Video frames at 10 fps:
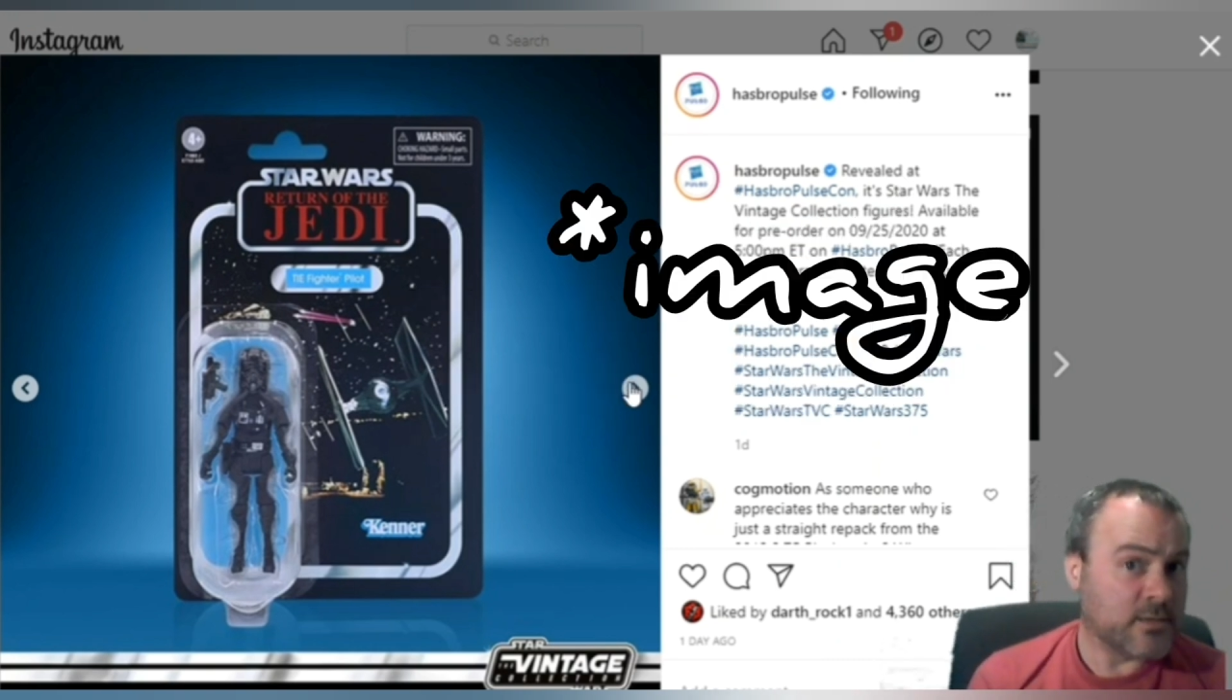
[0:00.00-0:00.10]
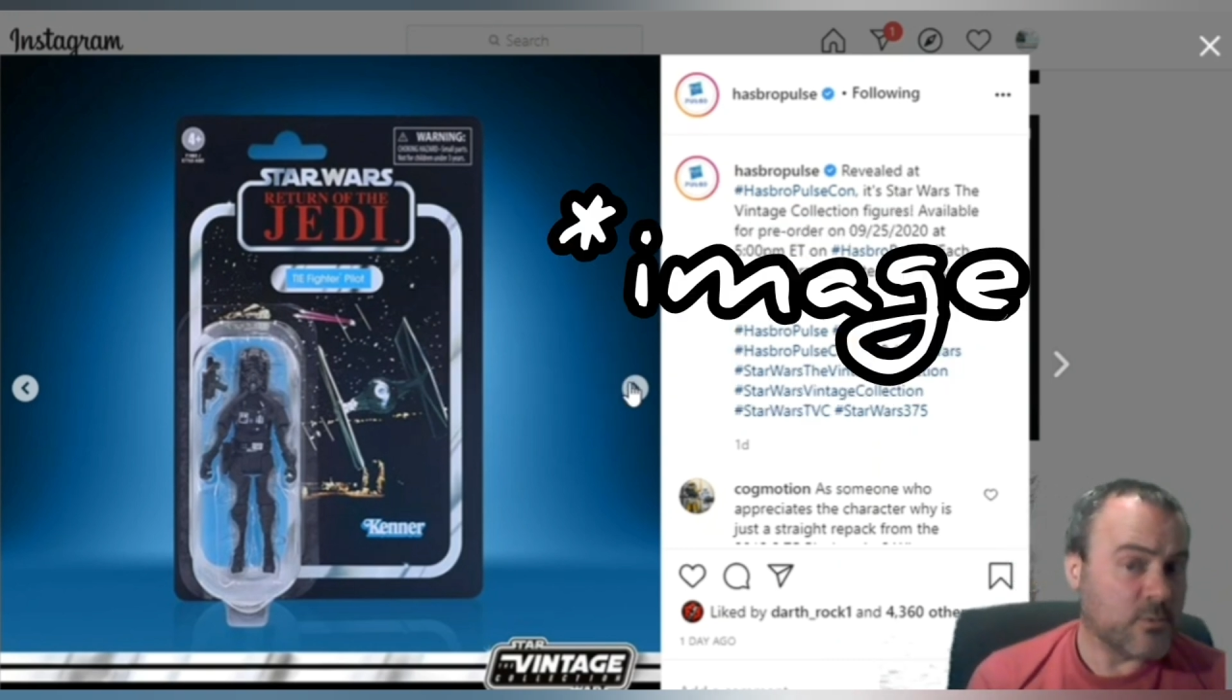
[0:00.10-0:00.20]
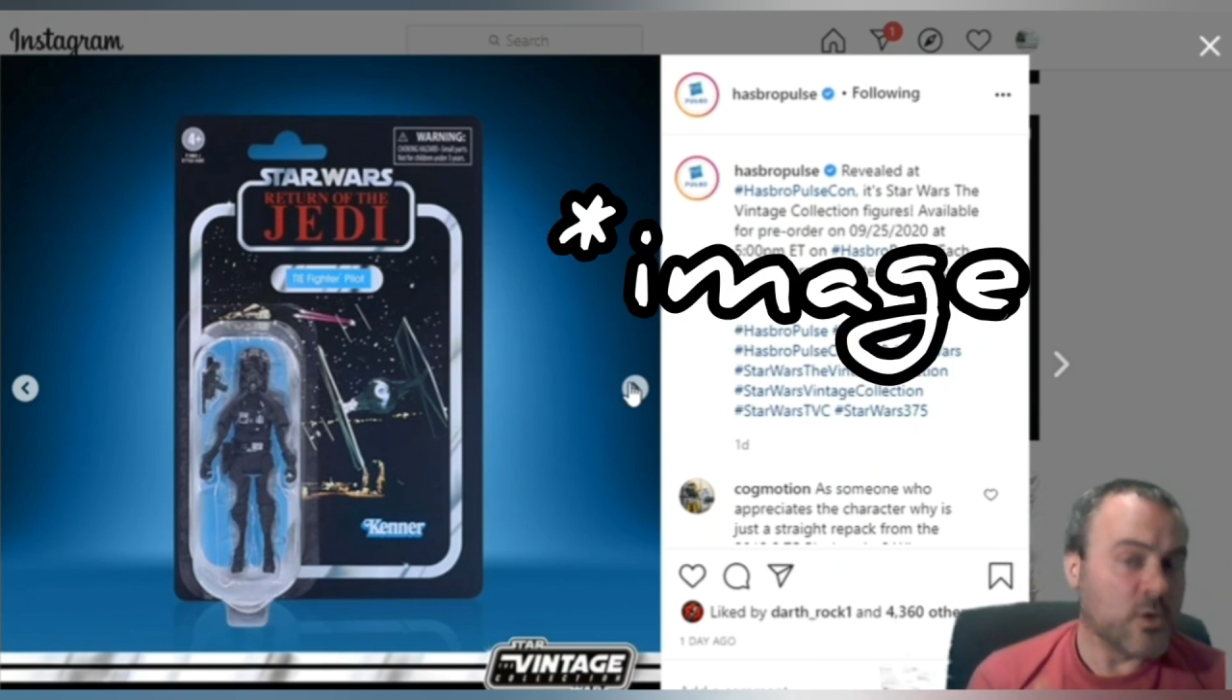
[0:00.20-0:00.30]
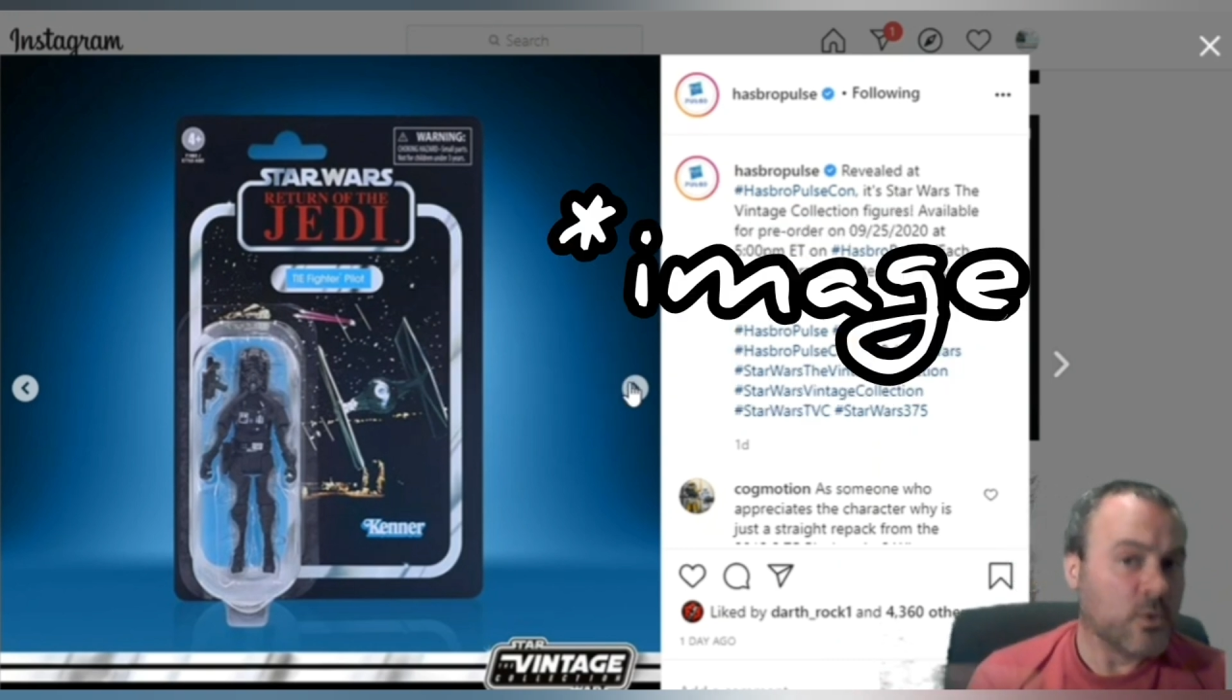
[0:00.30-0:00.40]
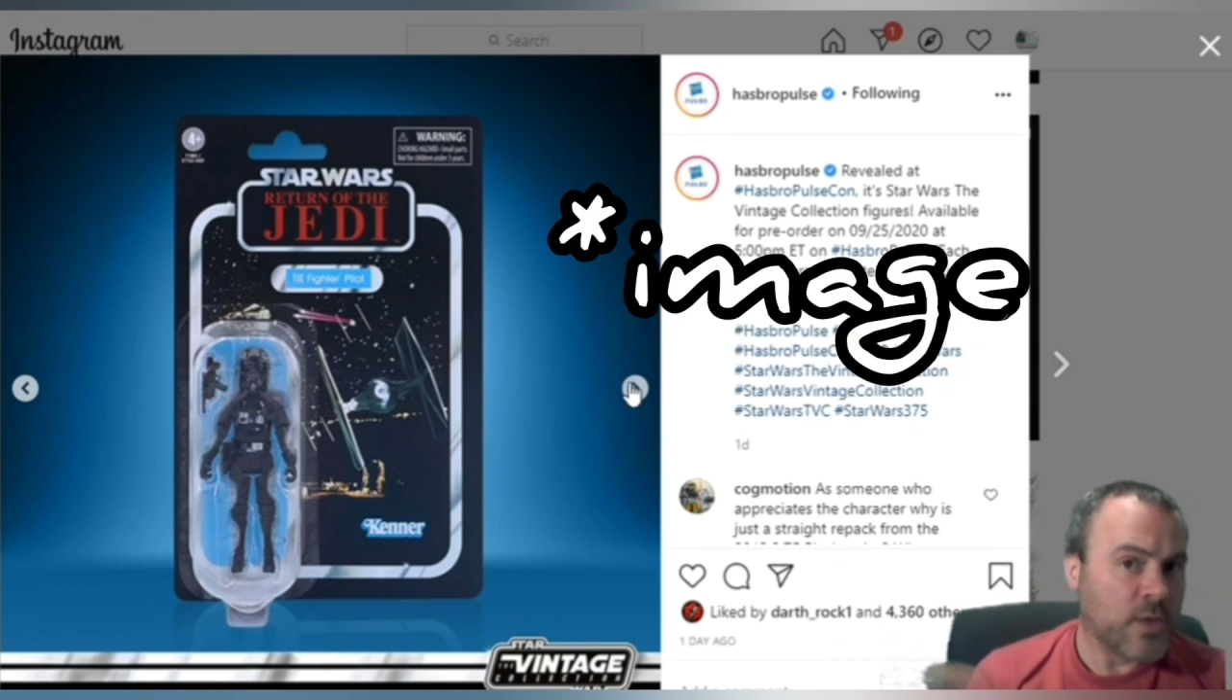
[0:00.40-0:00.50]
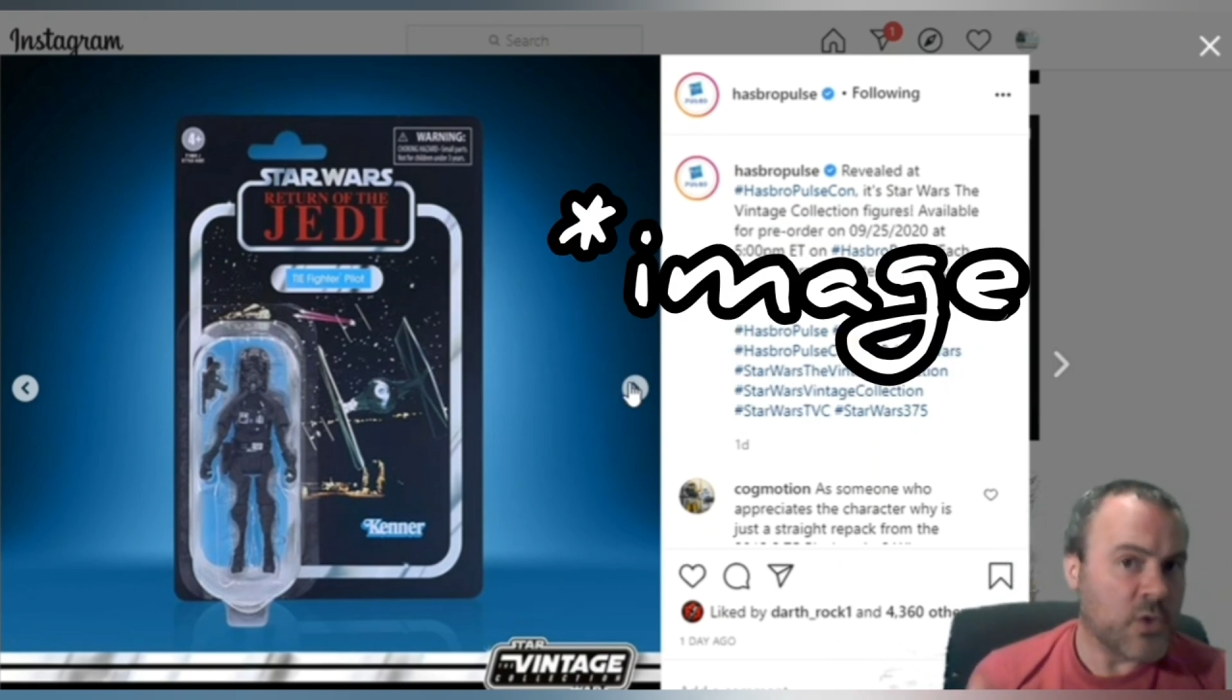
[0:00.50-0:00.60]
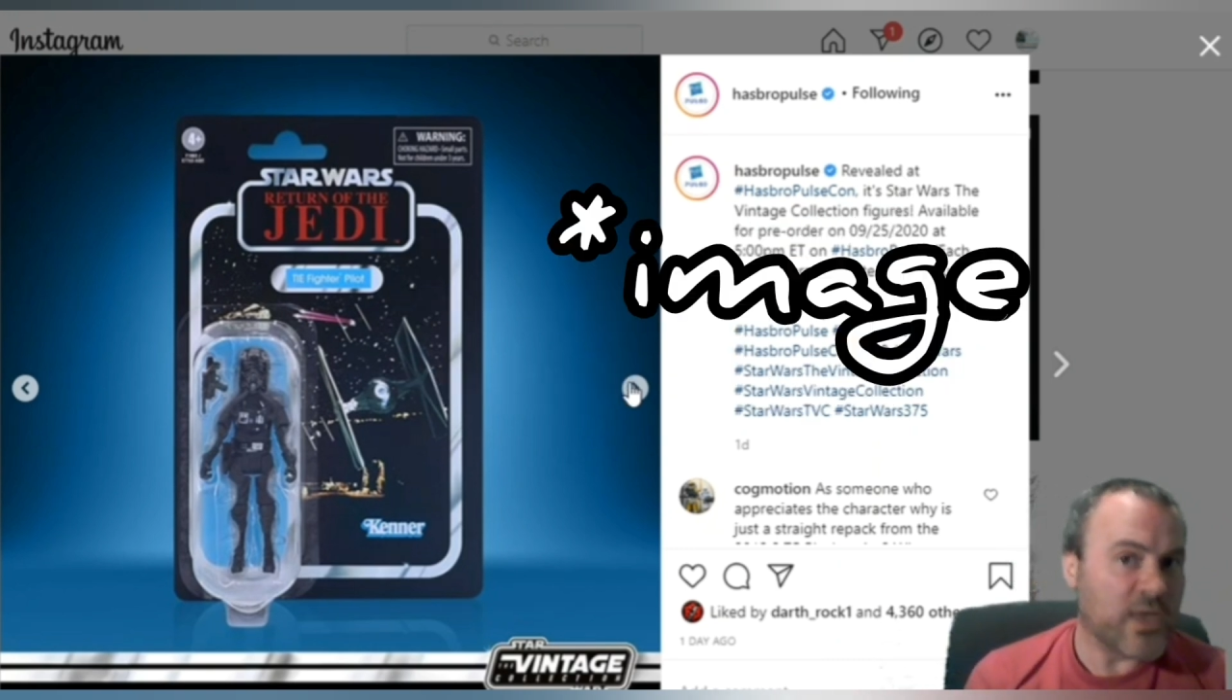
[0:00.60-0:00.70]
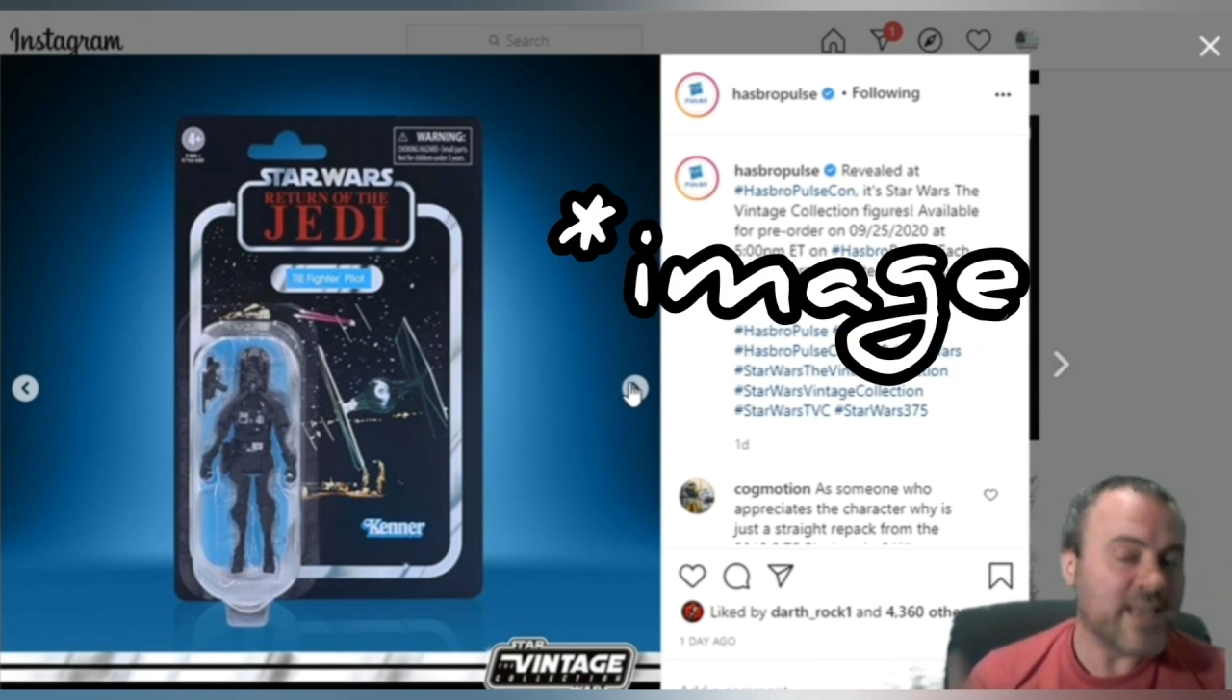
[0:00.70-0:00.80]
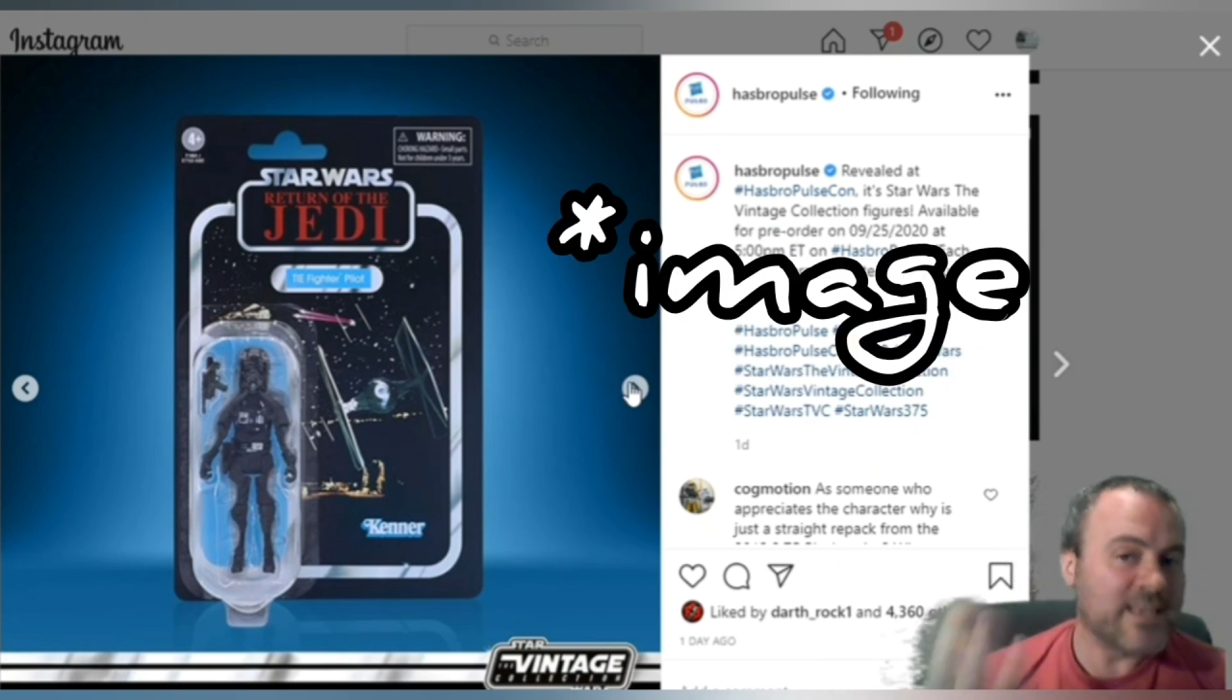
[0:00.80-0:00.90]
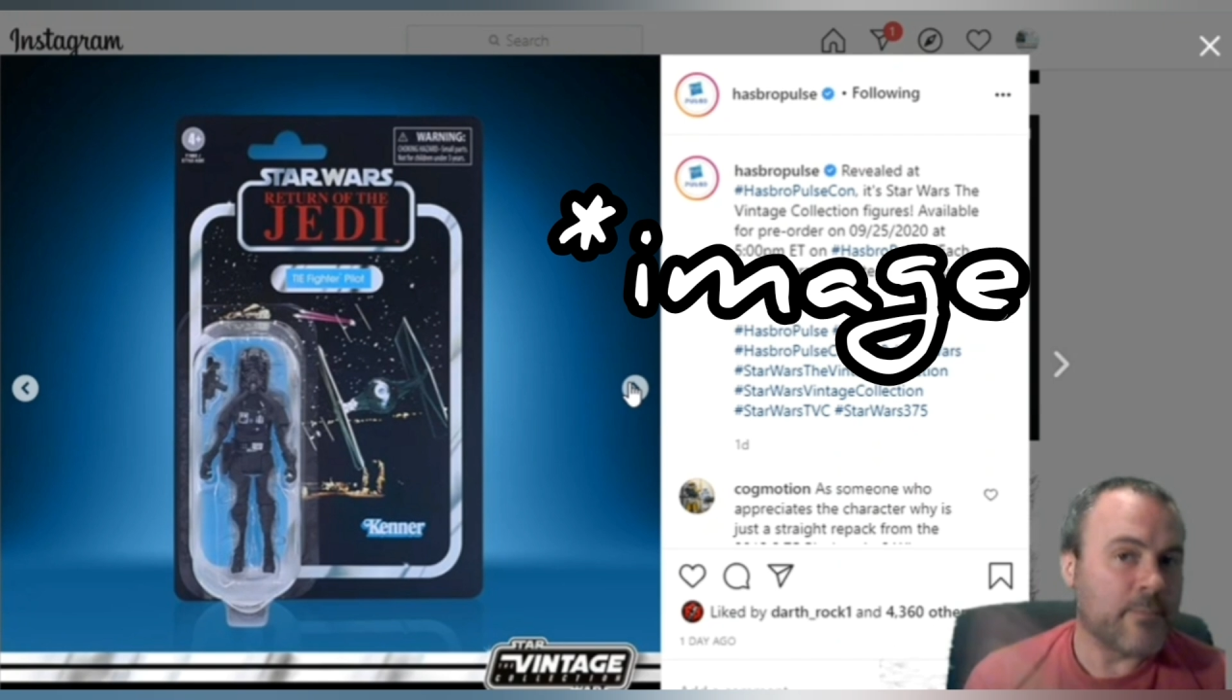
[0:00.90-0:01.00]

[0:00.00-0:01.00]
We all know that it's